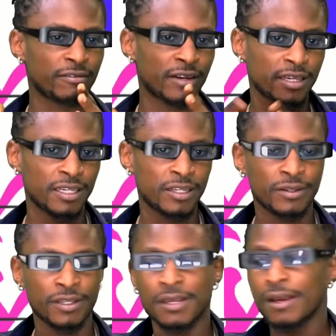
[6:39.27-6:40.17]
lakini
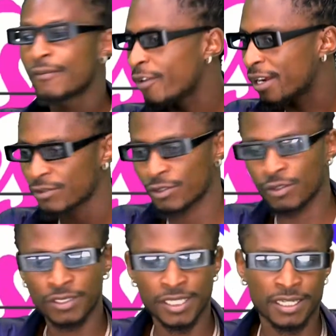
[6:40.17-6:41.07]
for us we don't
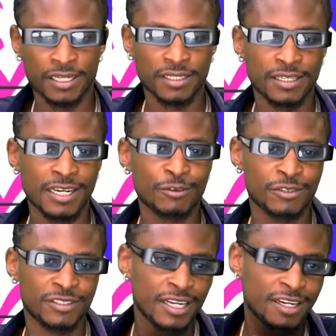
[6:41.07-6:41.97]
take the downs
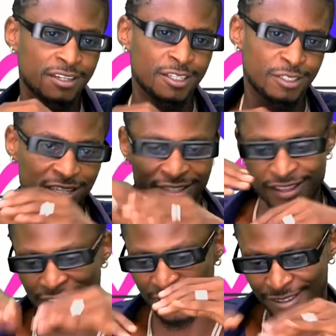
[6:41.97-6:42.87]
sana, tunachukua the
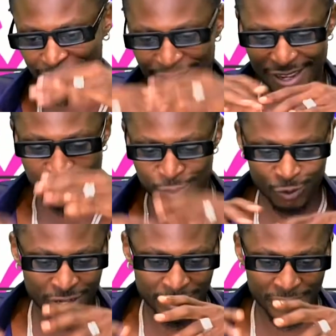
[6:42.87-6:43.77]
hatuchukuanga
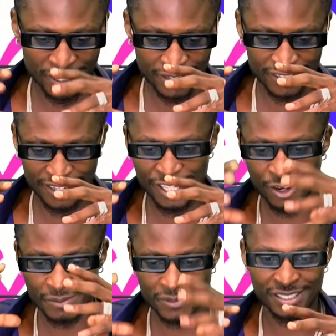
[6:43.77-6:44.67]
kama any of
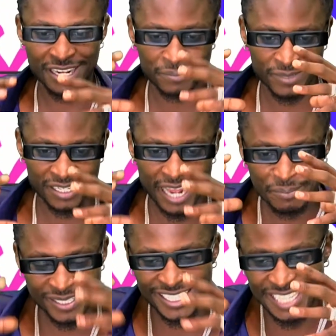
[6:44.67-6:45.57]
the ups
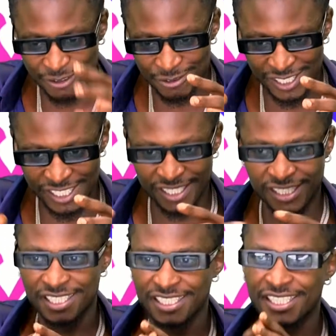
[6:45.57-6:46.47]
and downs si
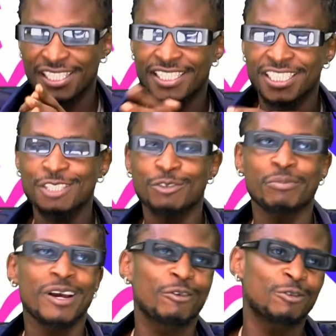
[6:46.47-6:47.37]
kitu mbaya
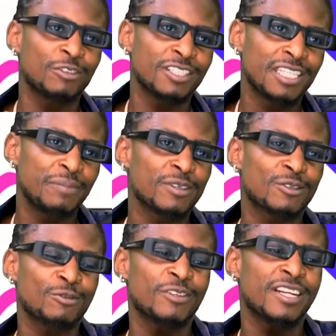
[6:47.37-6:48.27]
kwetu, ni stepping stone to
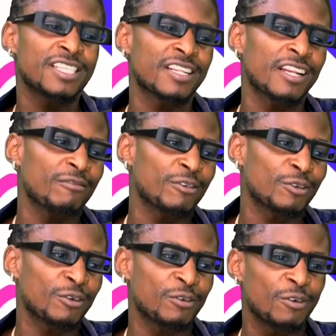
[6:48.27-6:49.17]
the next level.
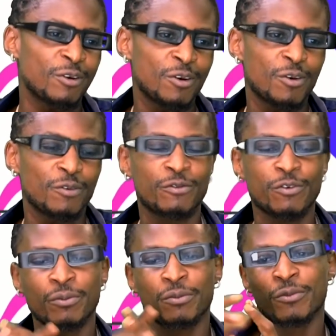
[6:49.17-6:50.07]
So
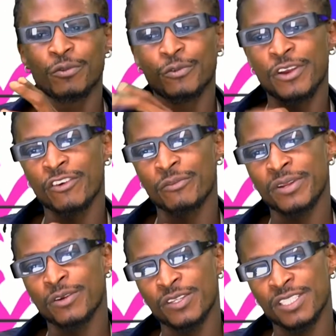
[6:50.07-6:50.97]
from where we've been
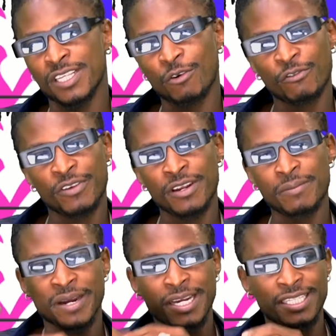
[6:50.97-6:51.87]
kuanzia COVID
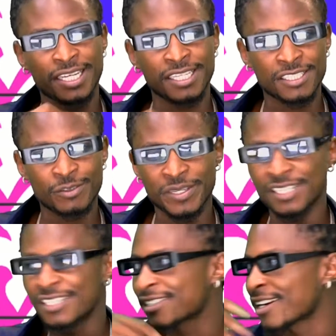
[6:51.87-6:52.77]
mpaka sasa hizi
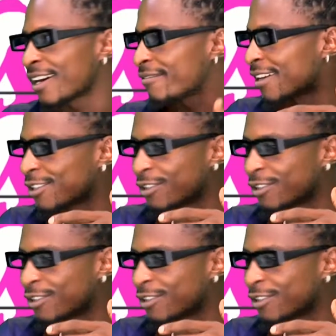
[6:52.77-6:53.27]
tumejidiscover,